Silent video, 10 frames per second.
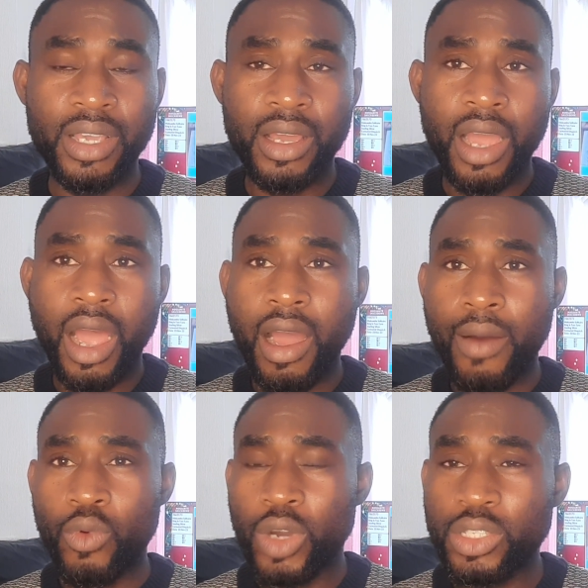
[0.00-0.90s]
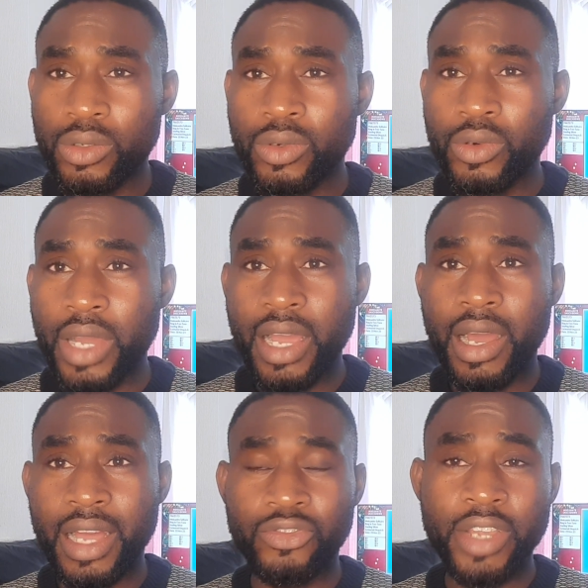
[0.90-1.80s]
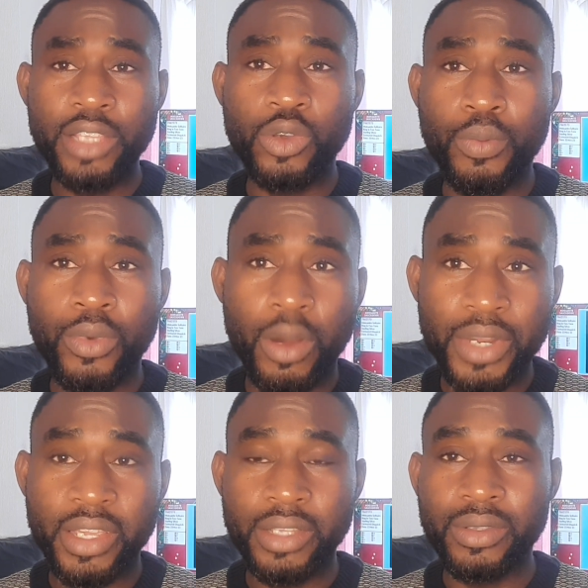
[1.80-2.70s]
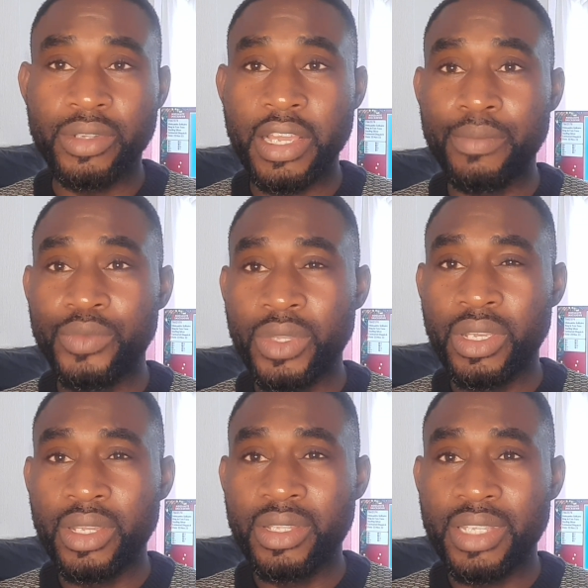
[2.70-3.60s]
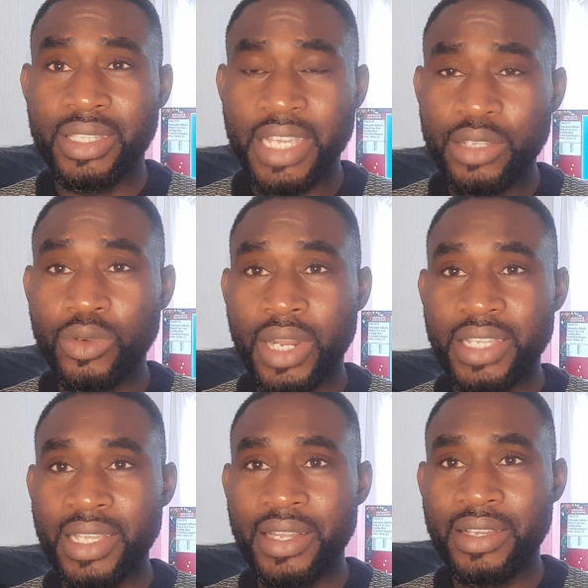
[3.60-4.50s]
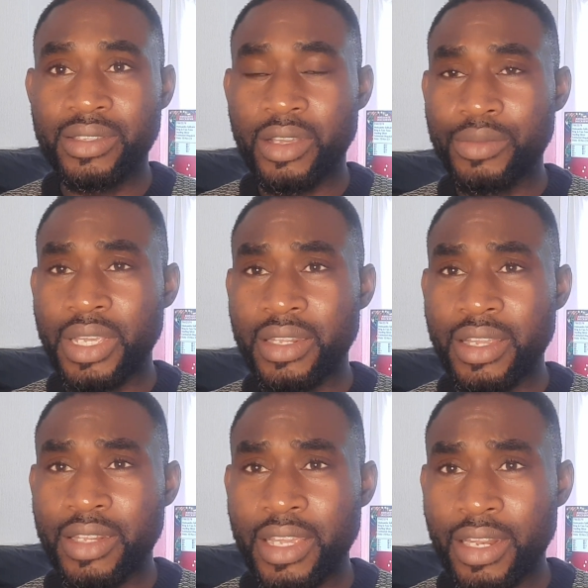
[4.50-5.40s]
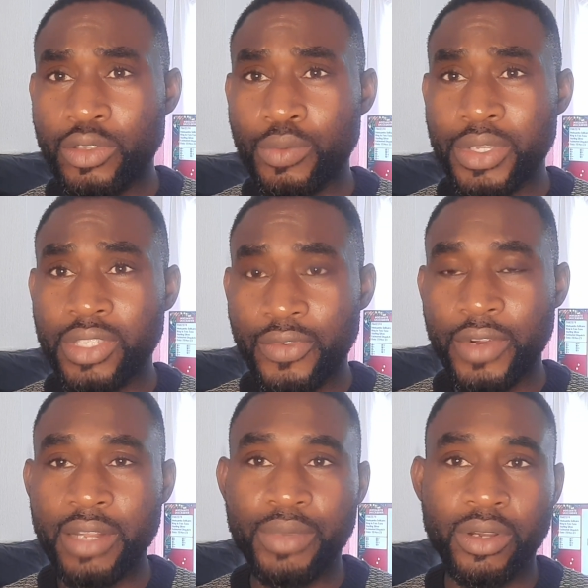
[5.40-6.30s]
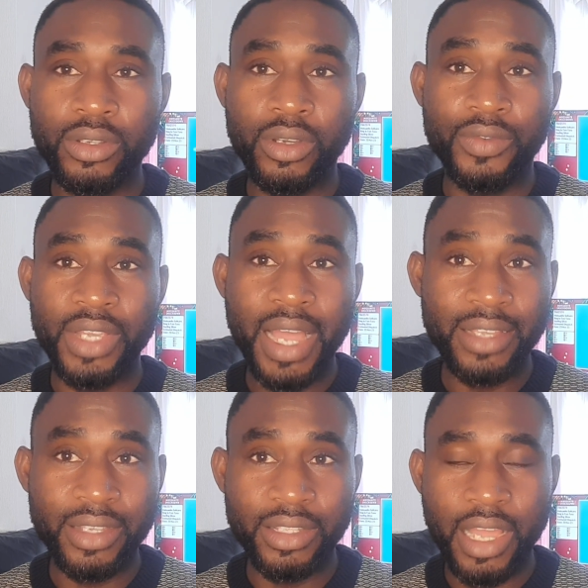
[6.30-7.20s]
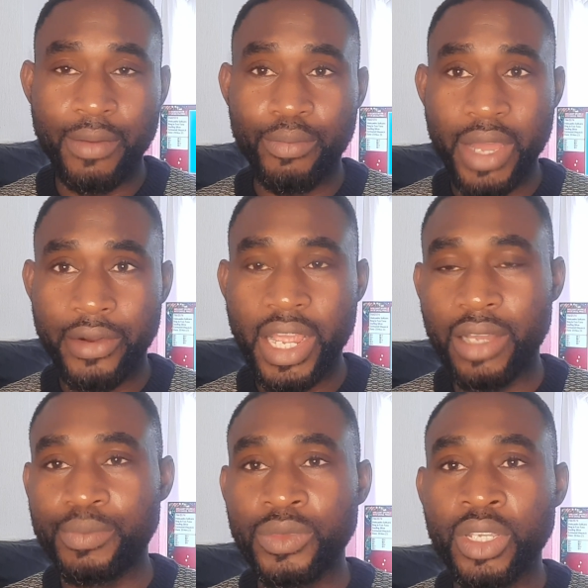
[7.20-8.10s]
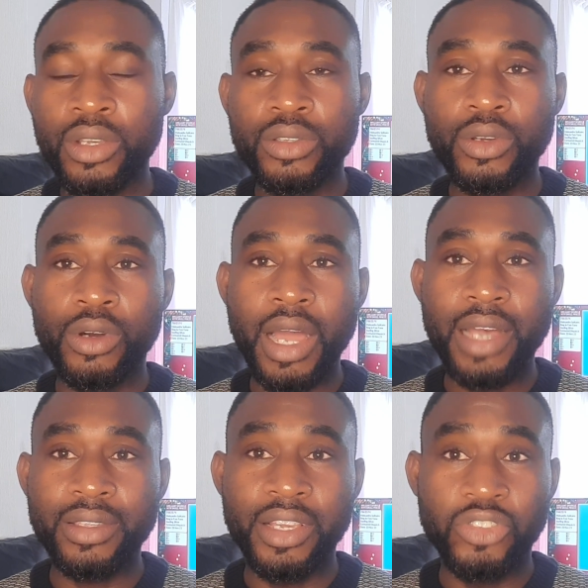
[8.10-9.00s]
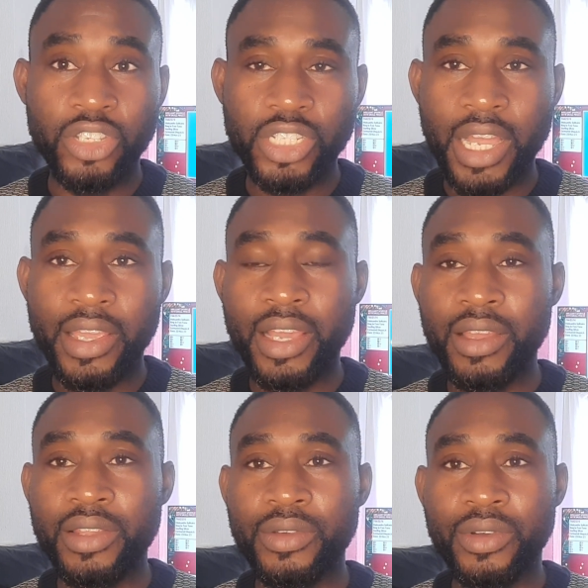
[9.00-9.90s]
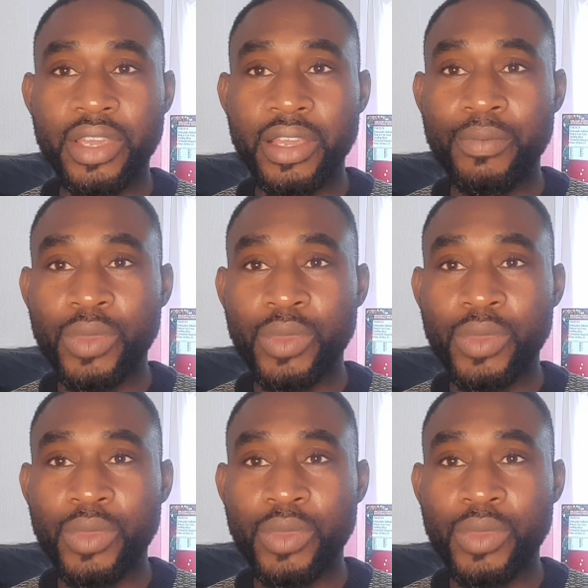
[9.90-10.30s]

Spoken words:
what you are trying to communicate to them, they tend to understand it in a little bit different because of the accent barrier. So, as a teacher here in the UK,